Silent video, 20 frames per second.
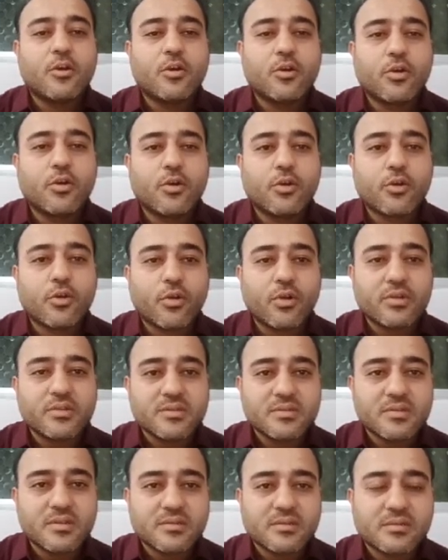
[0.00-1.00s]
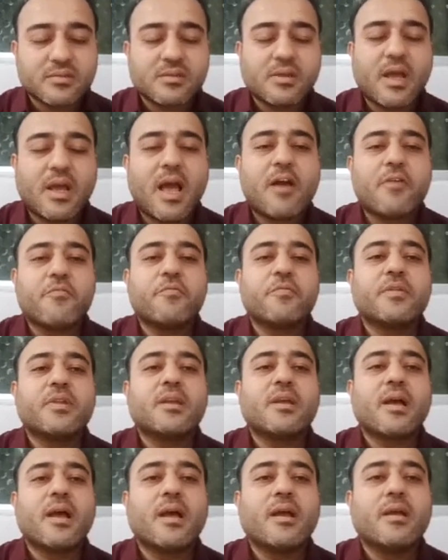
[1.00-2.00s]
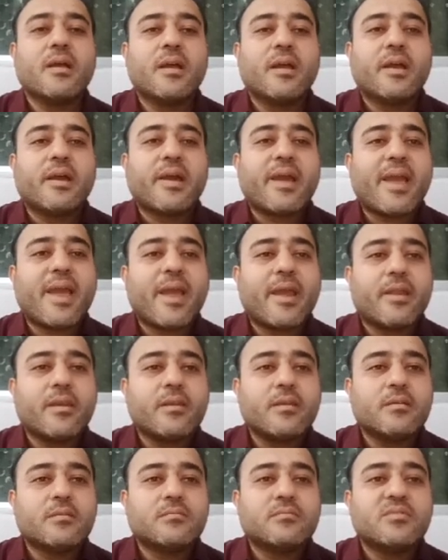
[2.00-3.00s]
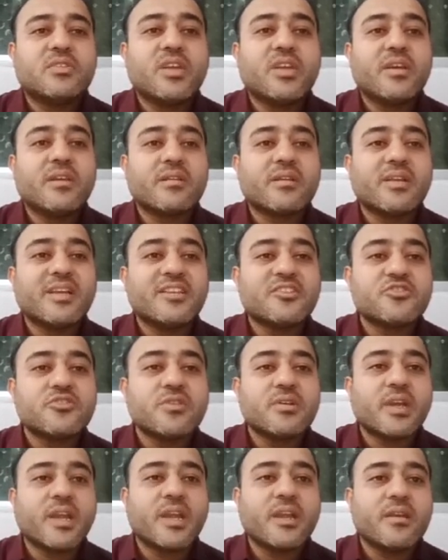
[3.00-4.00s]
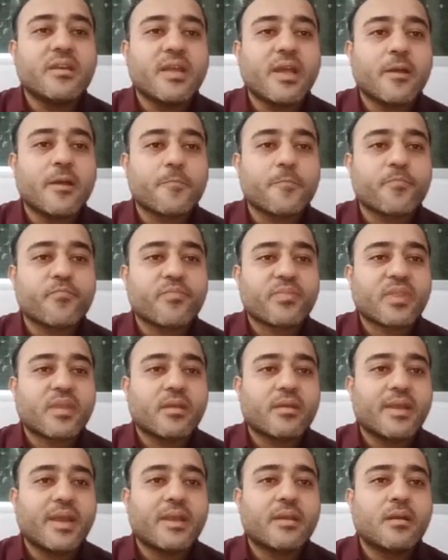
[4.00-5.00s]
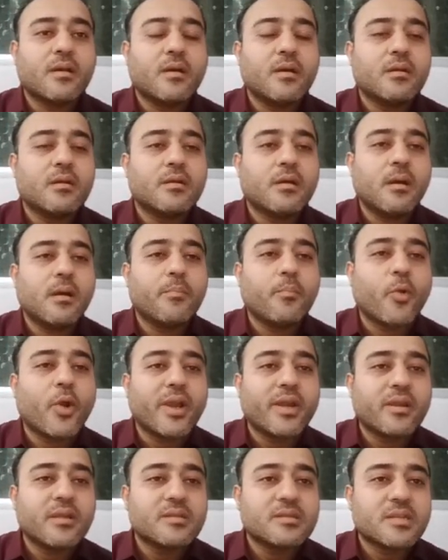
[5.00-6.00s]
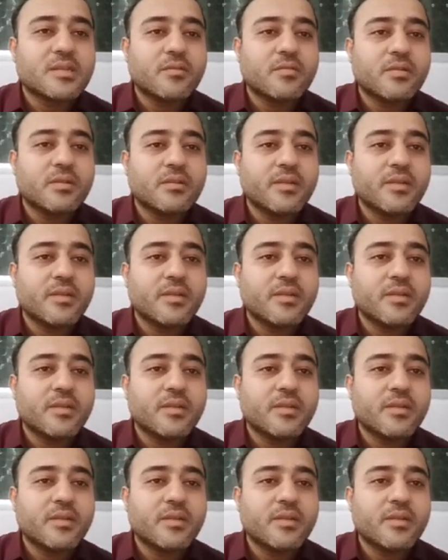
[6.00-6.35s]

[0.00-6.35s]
crossed Africa and they reached India, right? A point is given, that